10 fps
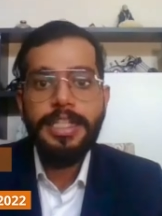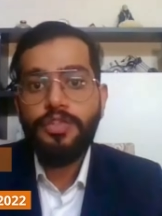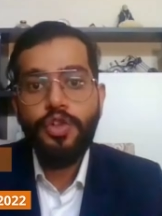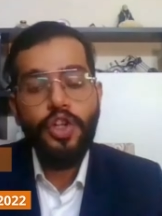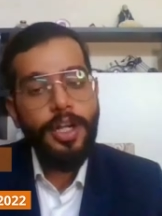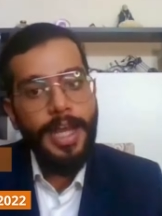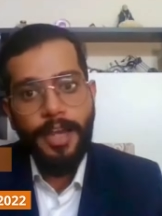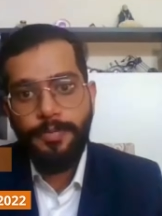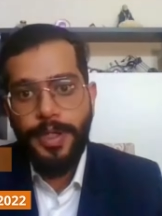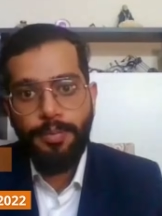This would not
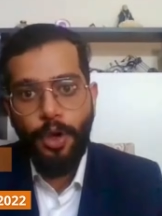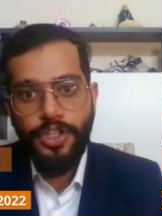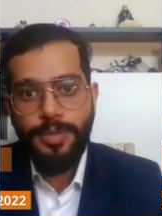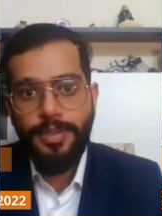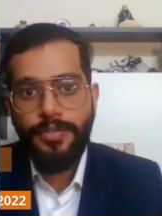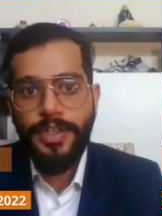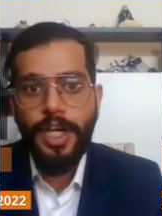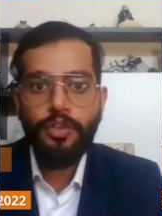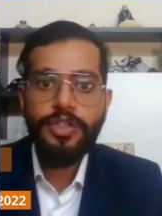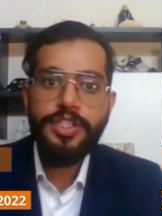have been possible
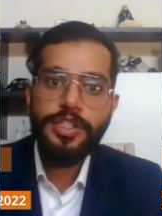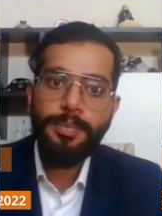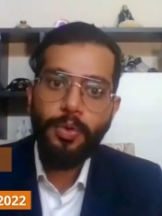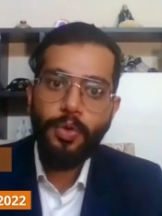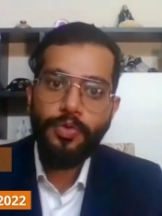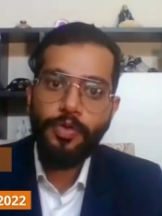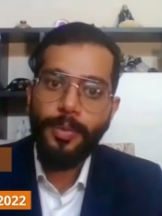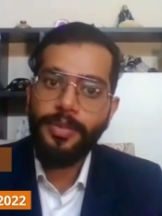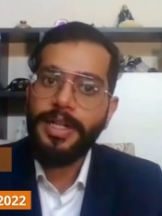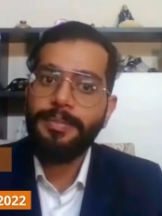without the support
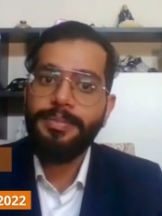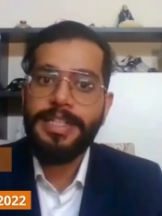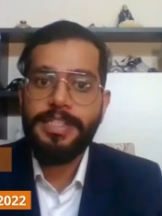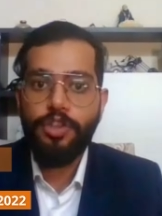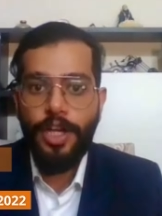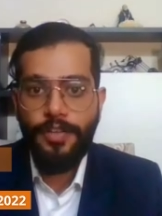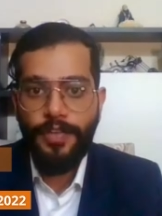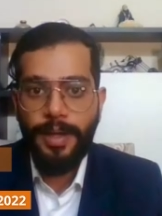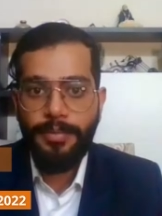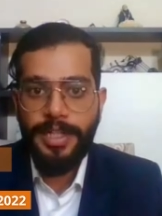from the Complete Soil
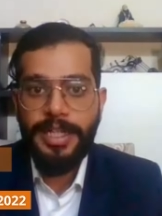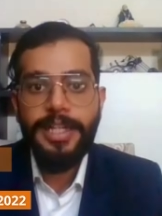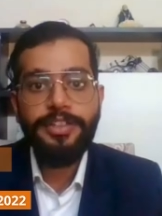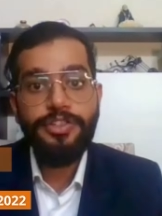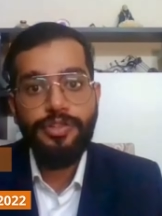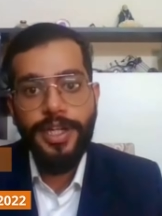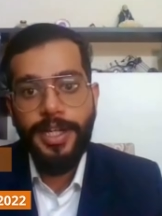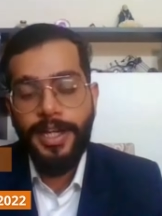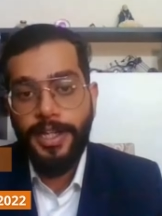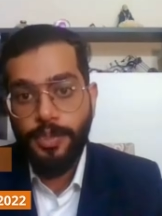family, the
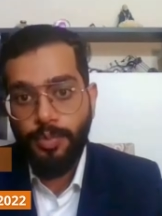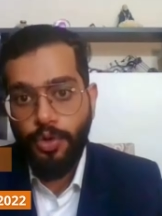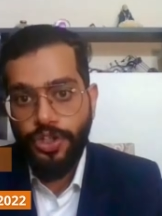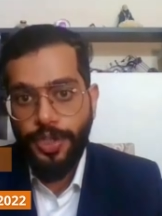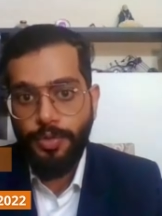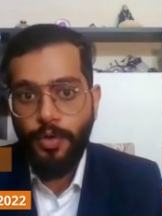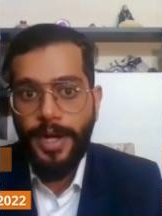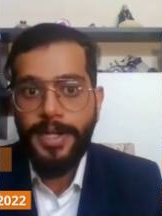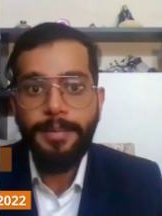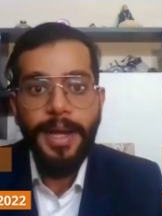training and exposure
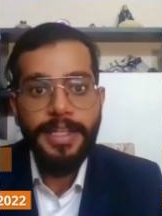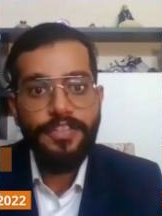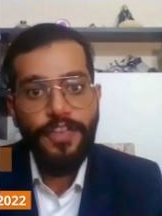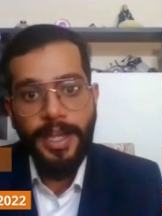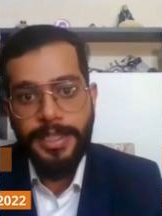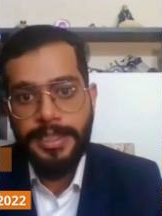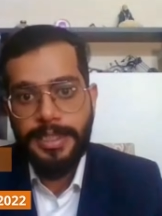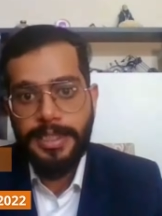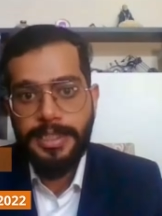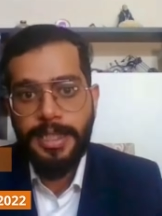provided by the
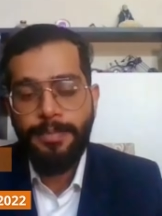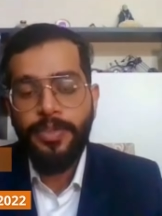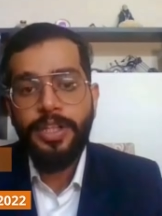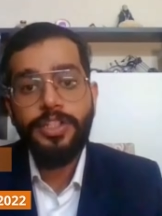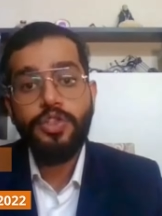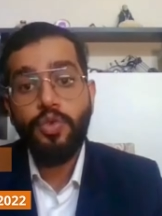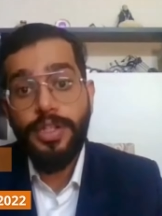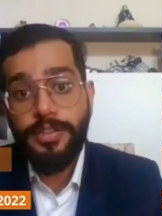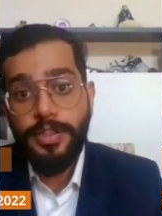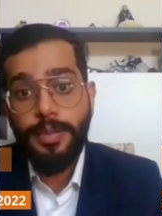faculties. The
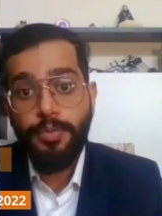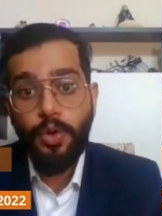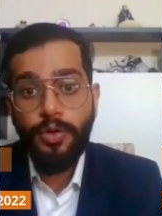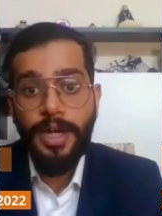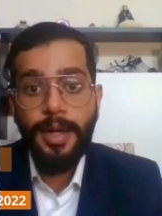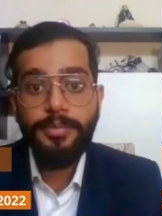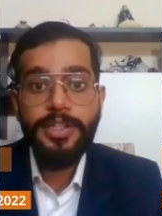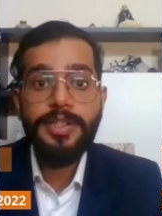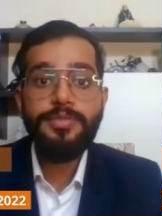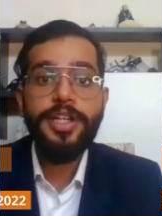students in the programs are
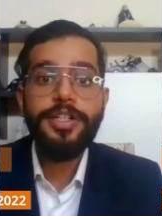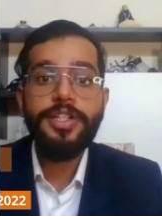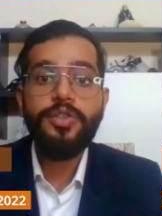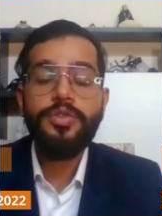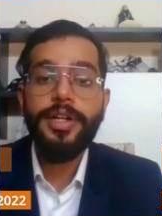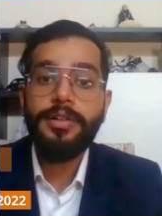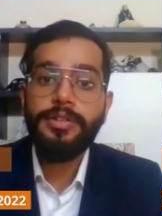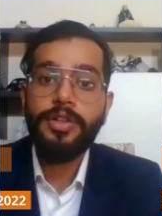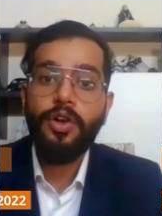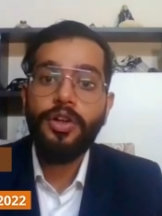subjected to
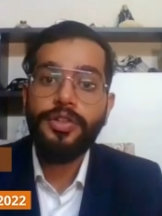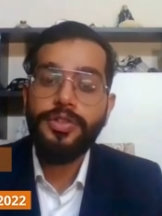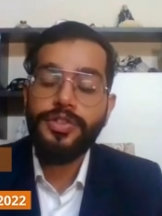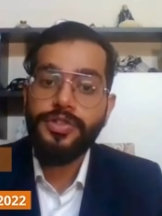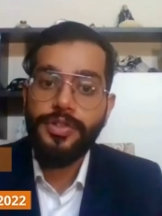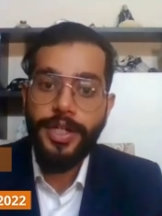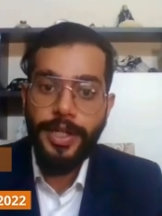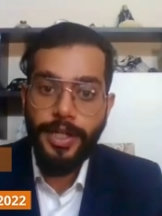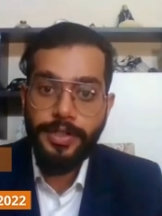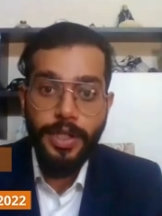rigorous and continuous
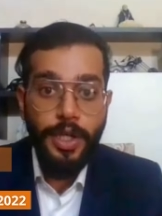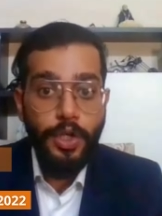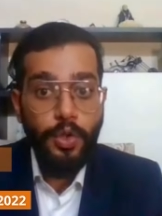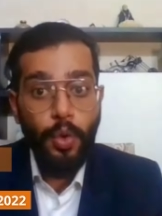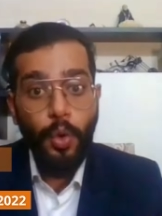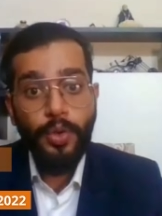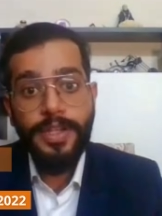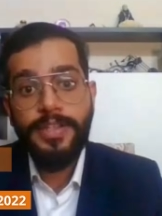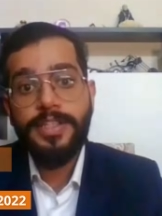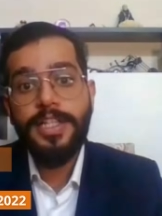trainings to hone
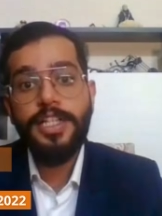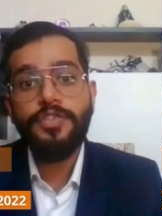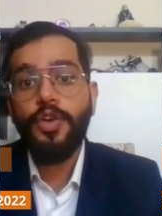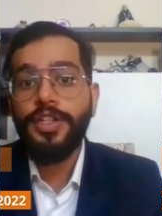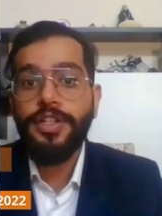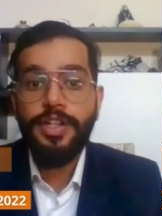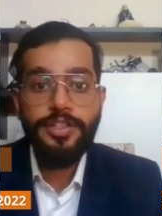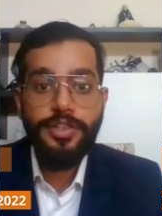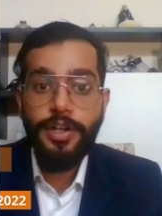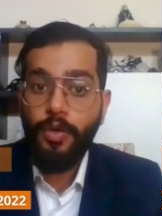their skills for the
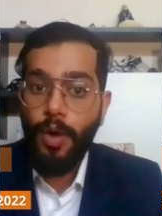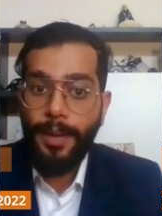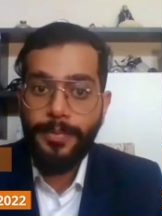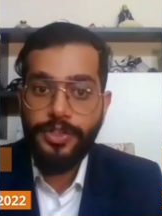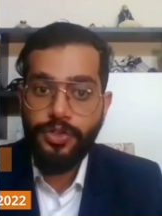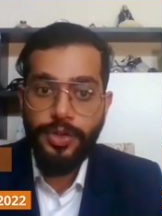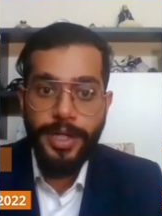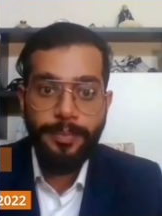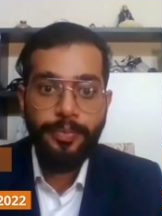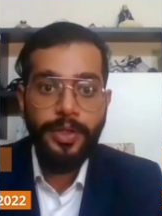industry requirements
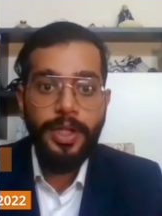today.